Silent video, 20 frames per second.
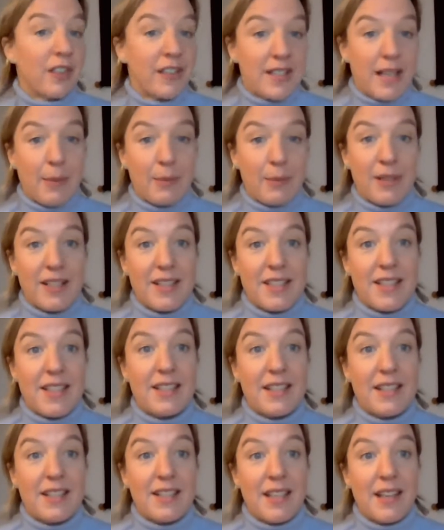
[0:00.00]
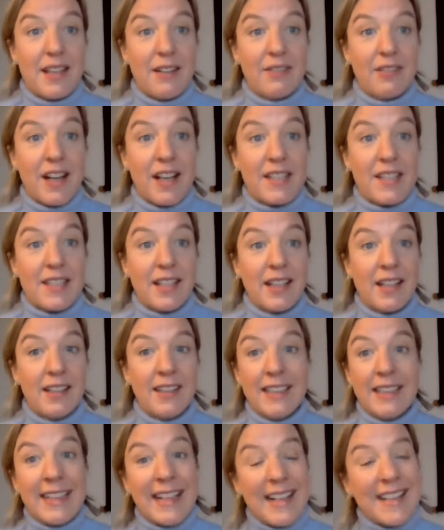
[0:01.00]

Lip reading: for example, in CDC investing in.